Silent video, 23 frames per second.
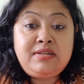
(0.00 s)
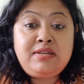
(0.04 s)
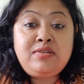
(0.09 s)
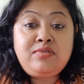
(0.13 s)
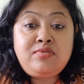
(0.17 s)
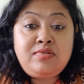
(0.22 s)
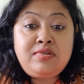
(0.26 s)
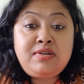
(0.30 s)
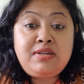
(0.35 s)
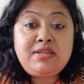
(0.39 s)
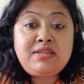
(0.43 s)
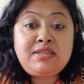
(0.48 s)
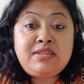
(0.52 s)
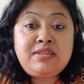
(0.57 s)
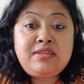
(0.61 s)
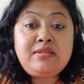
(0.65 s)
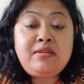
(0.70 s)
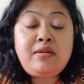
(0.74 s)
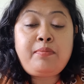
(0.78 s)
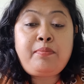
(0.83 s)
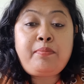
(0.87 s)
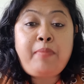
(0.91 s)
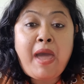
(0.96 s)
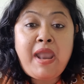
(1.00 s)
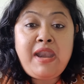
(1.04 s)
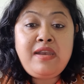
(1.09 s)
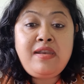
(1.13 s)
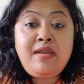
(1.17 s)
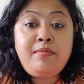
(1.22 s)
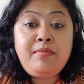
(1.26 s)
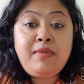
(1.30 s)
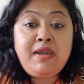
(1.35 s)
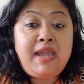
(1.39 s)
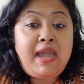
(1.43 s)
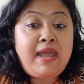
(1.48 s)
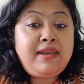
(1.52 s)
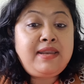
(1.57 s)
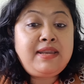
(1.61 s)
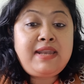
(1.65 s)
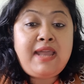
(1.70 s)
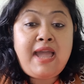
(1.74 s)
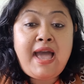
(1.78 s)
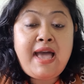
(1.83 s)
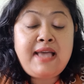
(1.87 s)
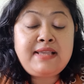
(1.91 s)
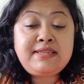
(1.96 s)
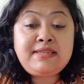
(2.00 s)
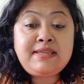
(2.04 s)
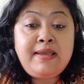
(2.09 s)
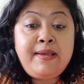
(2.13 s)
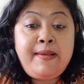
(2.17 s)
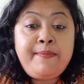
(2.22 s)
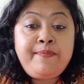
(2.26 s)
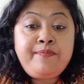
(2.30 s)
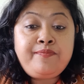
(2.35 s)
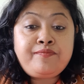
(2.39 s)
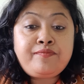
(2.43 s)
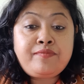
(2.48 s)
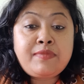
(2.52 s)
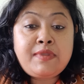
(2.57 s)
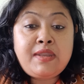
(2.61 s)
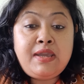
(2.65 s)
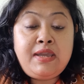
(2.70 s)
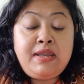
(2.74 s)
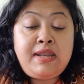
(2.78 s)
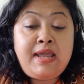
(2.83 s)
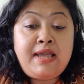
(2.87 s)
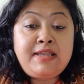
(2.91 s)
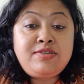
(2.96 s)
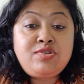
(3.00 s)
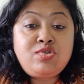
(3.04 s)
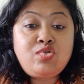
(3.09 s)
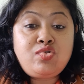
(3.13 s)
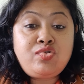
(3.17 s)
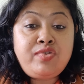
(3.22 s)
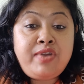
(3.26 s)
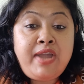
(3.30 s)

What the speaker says: to this pandemic. And it has